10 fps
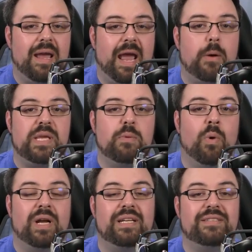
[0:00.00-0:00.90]
how he
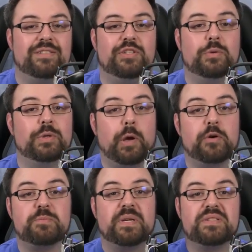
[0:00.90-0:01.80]
wanted to do a
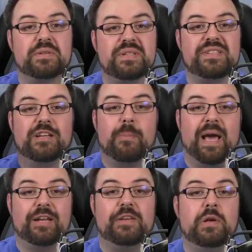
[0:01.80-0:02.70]
Ghostbusters
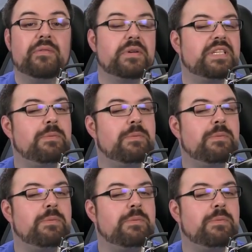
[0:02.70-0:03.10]
cinematic universe.